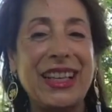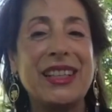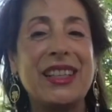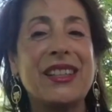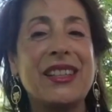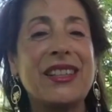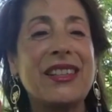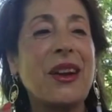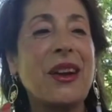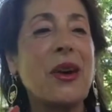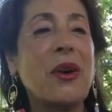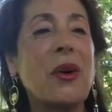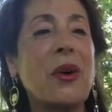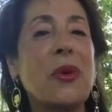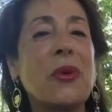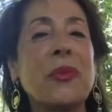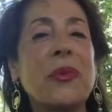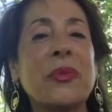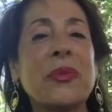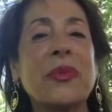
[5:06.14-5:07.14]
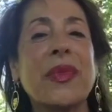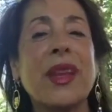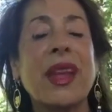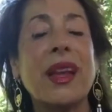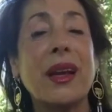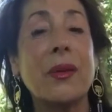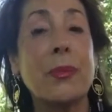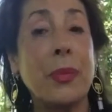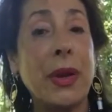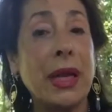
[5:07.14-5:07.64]
So
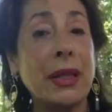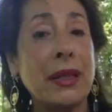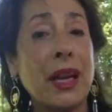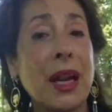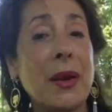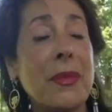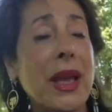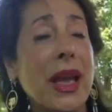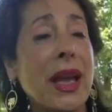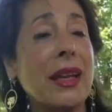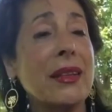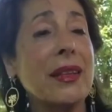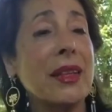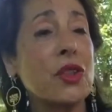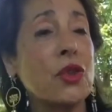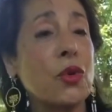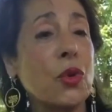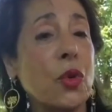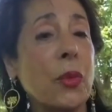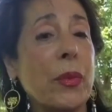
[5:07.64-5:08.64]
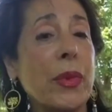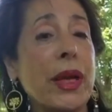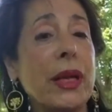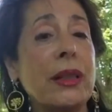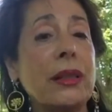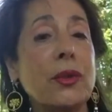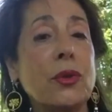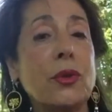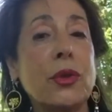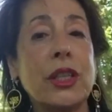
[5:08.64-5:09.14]
Petra met this woman
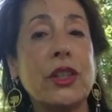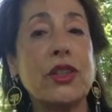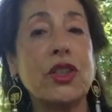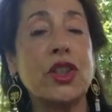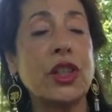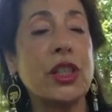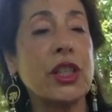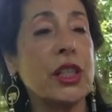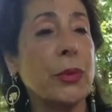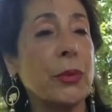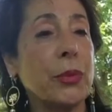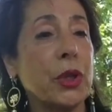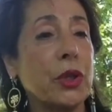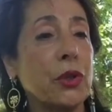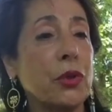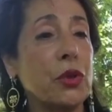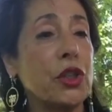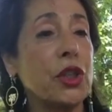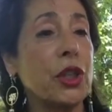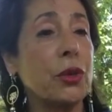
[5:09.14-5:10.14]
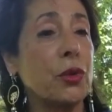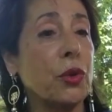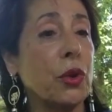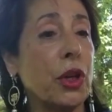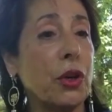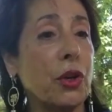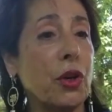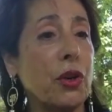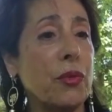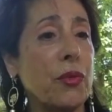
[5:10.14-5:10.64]
who she's a producer to
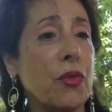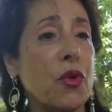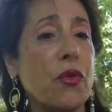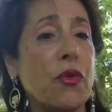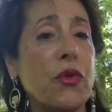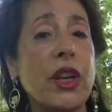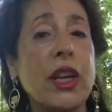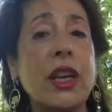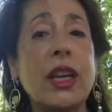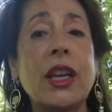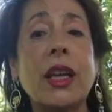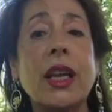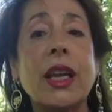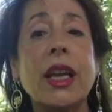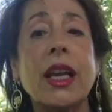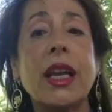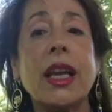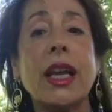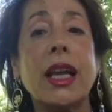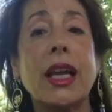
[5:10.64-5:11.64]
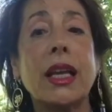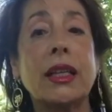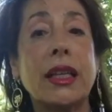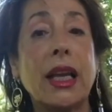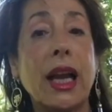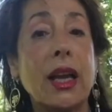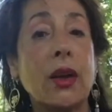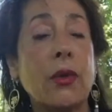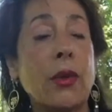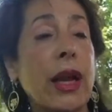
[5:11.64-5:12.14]
her own movie and
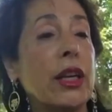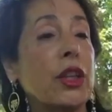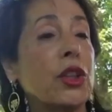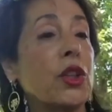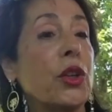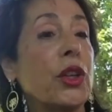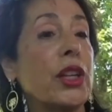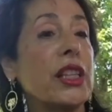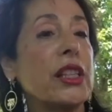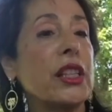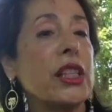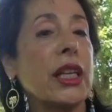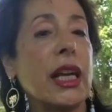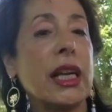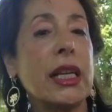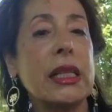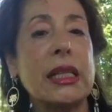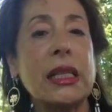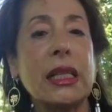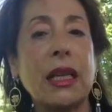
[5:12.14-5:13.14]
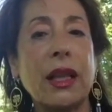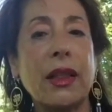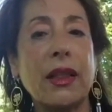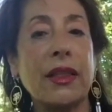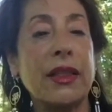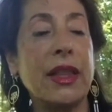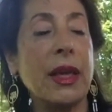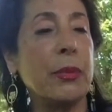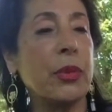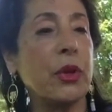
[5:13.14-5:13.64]
director, and she has
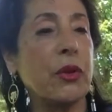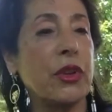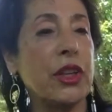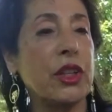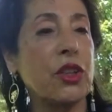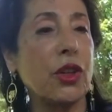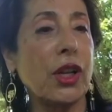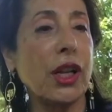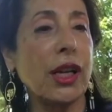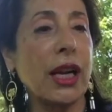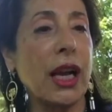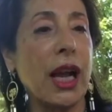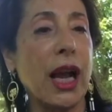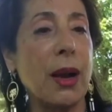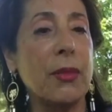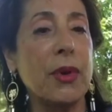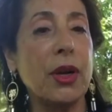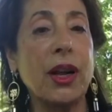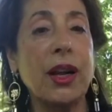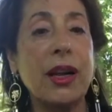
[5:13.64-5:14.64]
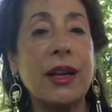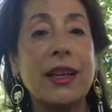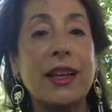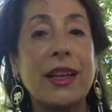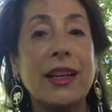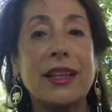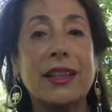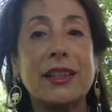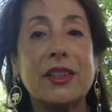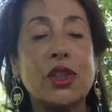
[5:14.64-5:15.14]
the professional camera,
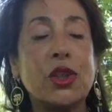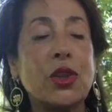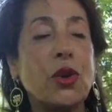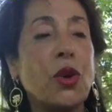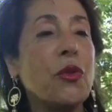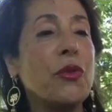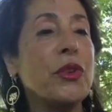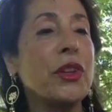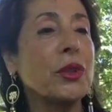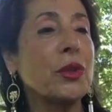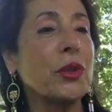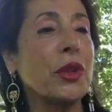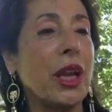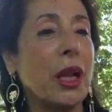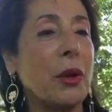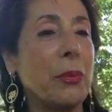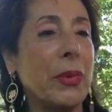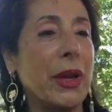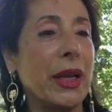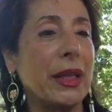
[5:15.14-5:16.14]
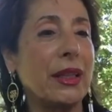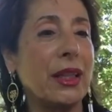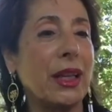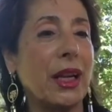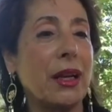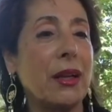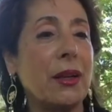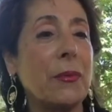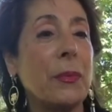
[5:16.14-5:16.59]
and she offered to help Petra,